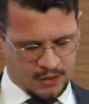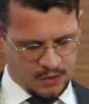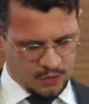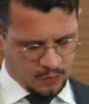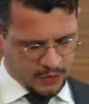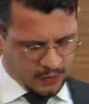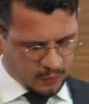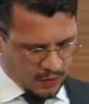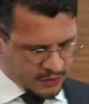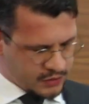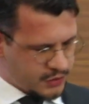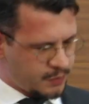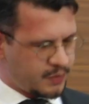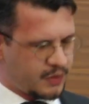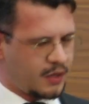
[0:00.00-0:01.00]
We want
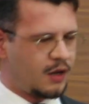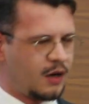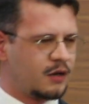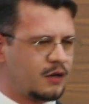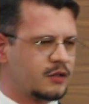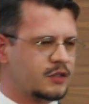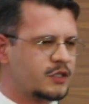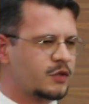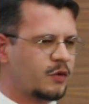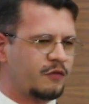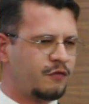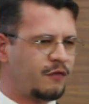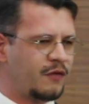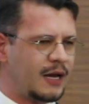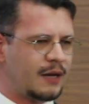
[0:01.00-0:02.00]
to belong to a
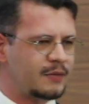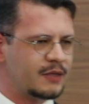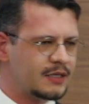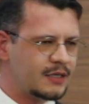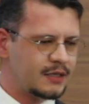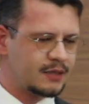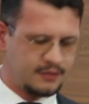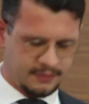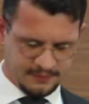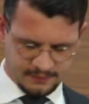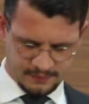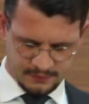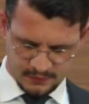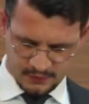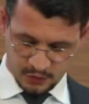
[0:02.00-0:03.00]
family
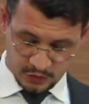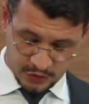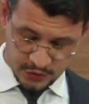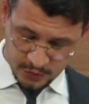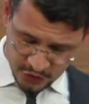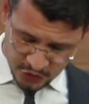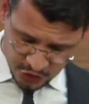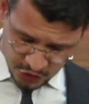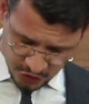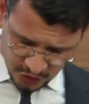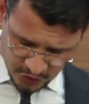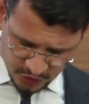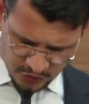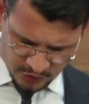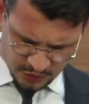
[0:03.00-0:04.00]
or to a
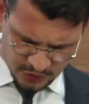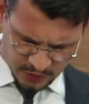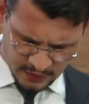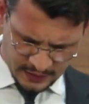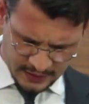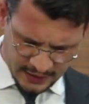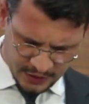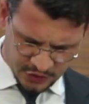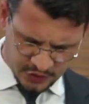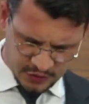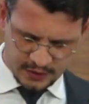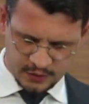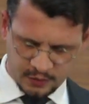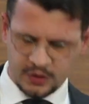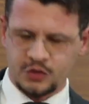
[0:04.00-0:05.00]
church or to a nation
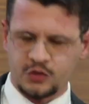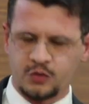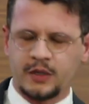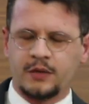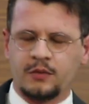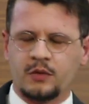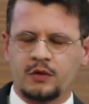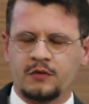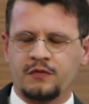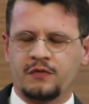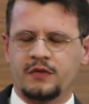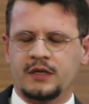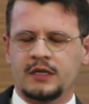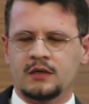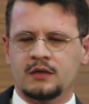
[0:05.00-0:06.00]
in which we will
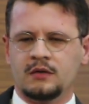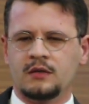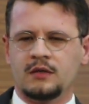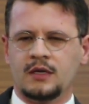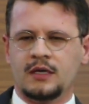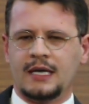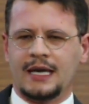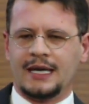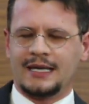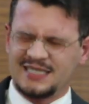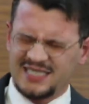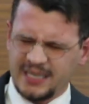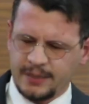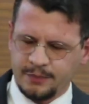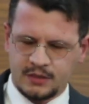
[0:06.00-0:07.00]
feel
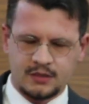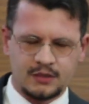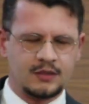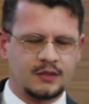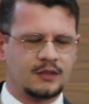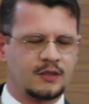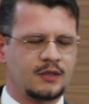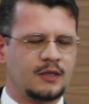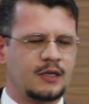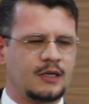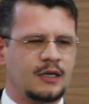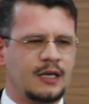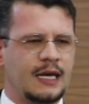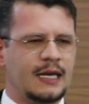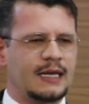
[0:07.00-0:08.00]
accepted
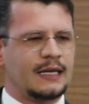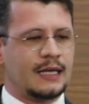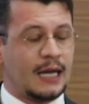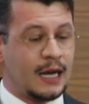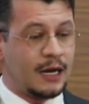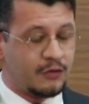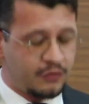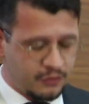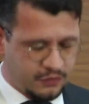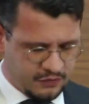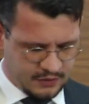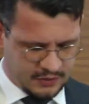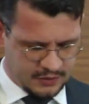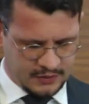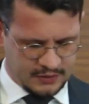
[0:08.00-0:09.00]
and
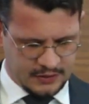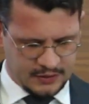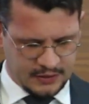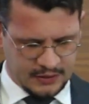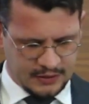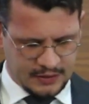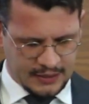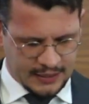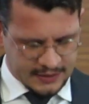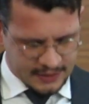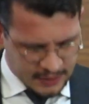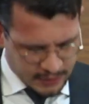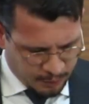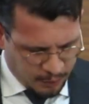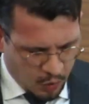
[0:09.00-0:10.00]
loved and
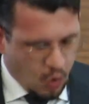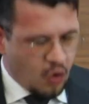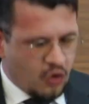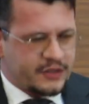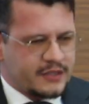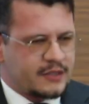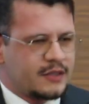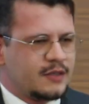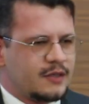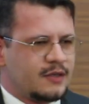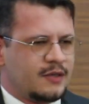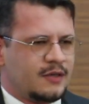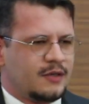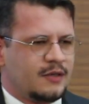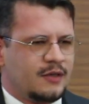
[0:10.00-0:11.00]
supported
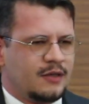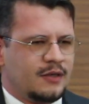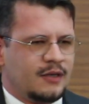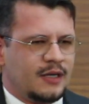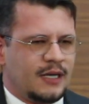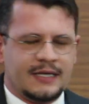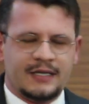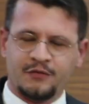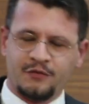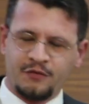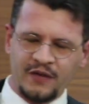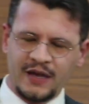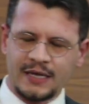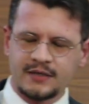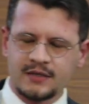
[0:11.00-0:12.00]
and
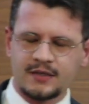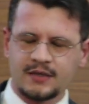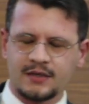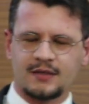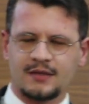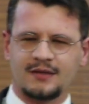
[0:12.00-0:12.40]
defended.